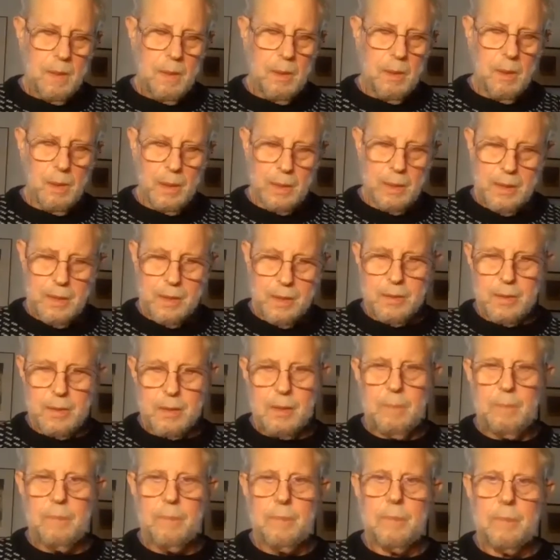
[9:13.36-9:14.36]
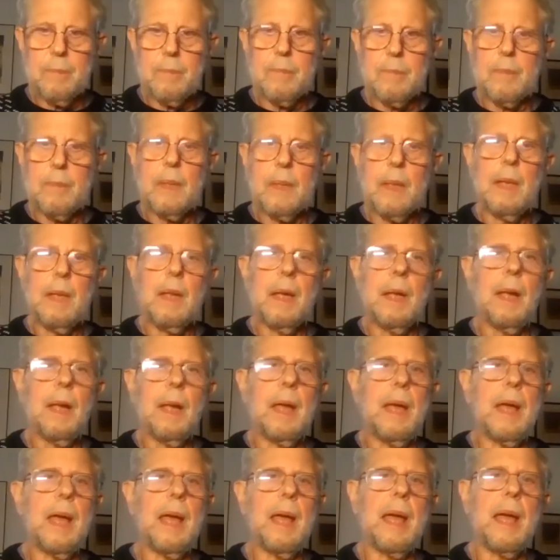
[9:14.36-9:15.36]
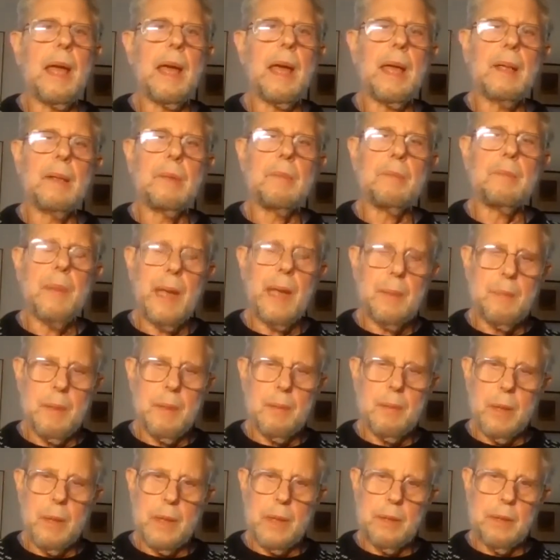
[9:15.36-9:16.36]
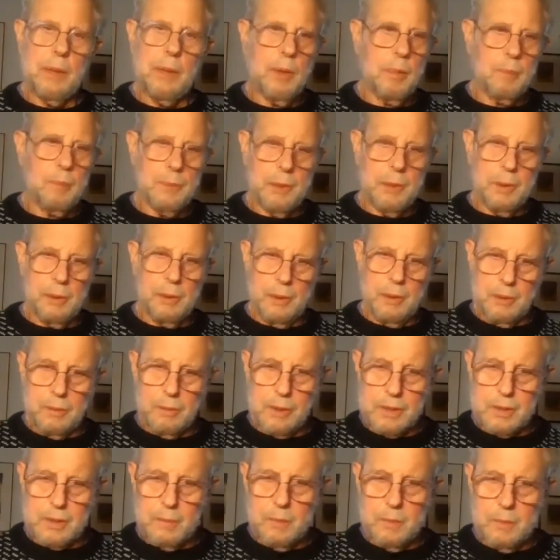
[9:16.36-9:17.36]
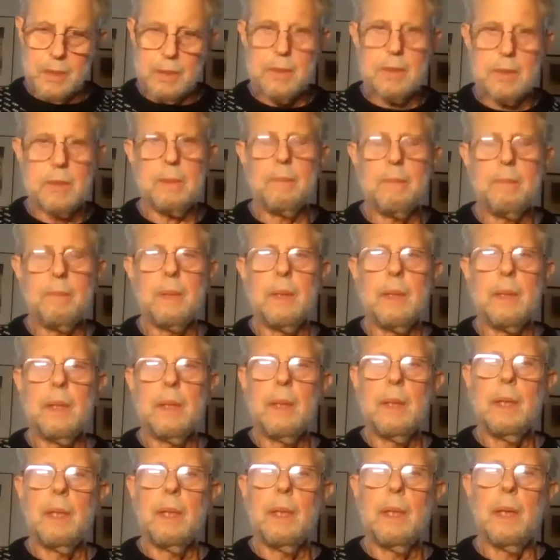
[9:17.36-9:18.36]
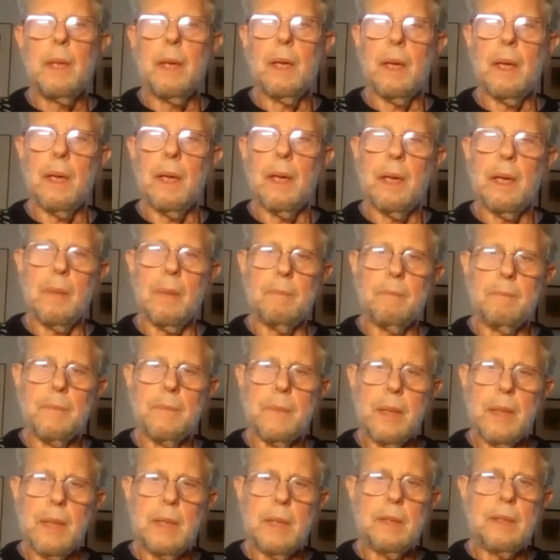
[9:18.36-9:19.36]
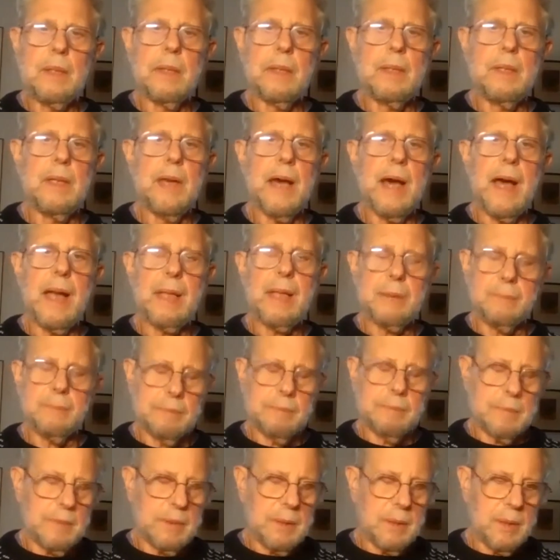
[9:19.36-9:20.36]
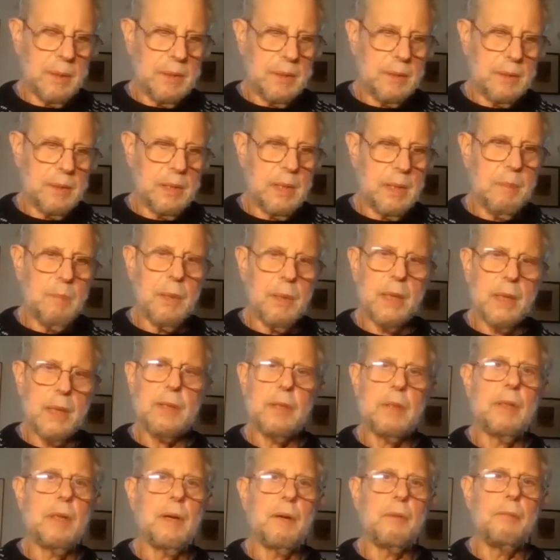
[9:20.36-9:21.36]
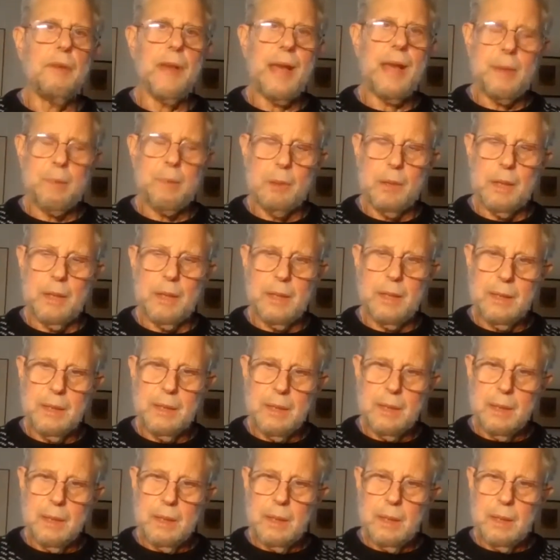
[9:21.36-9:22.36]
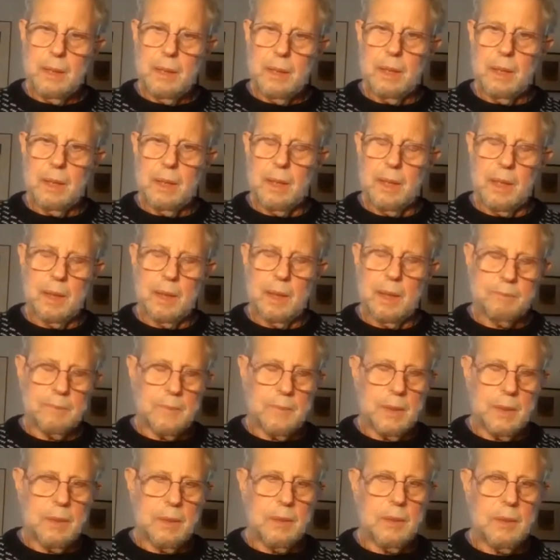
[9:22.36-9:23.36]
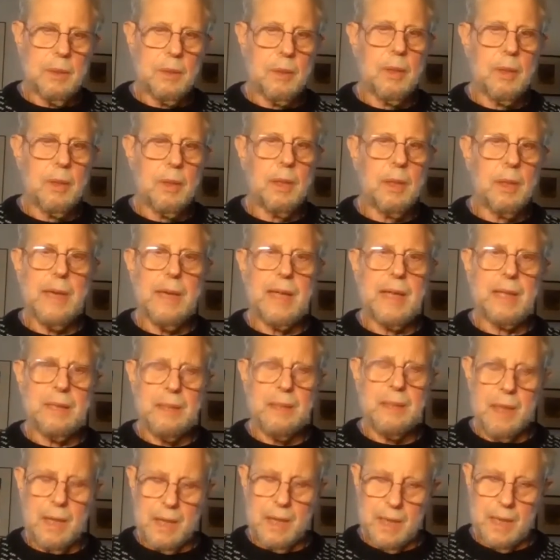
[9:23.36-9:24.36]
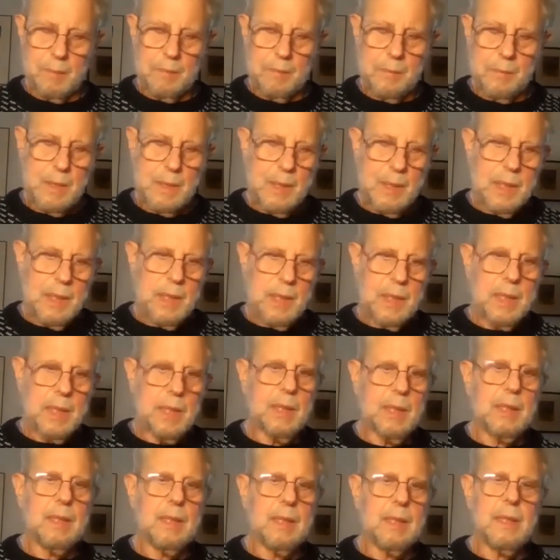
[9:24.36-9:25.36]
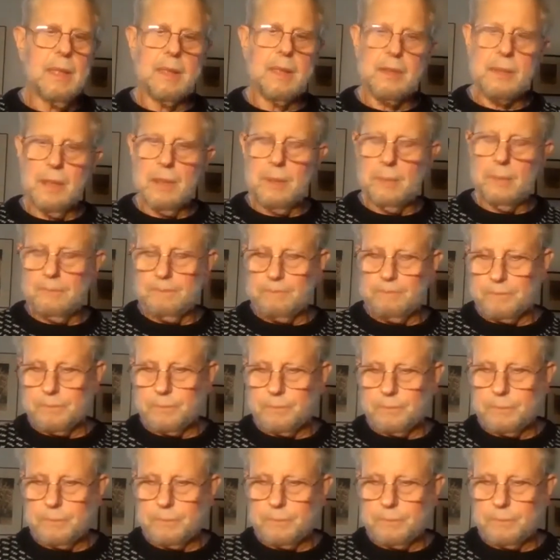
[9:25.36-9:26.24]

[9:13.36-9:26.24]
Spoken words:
August and maybe went home during Christmas. Did not see much of their family during that time. In addition,